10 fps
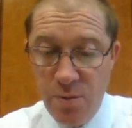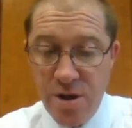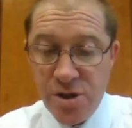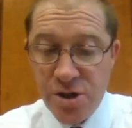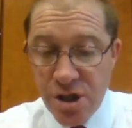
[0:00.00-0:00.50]

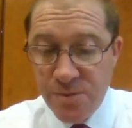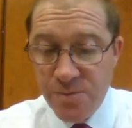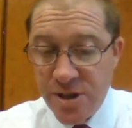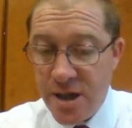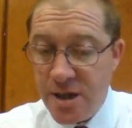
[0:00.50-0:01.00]
when your
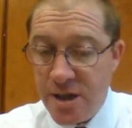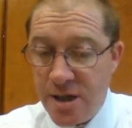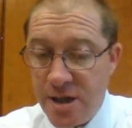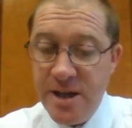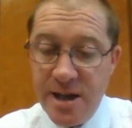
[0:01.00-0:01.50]

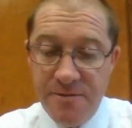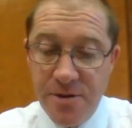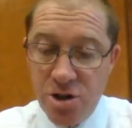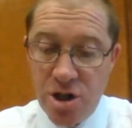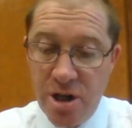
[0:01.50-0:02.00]
circumstances make it
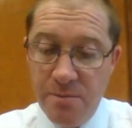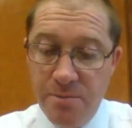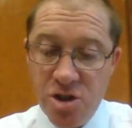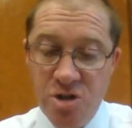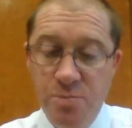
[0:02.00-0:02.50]
virtually
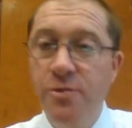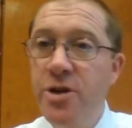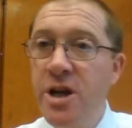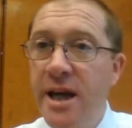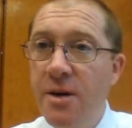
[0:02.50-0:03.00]
impossible
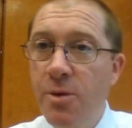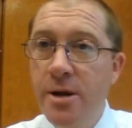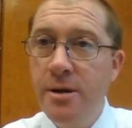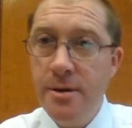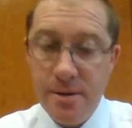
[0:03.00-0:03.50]
for you to get
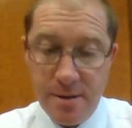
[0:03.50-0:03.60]
one.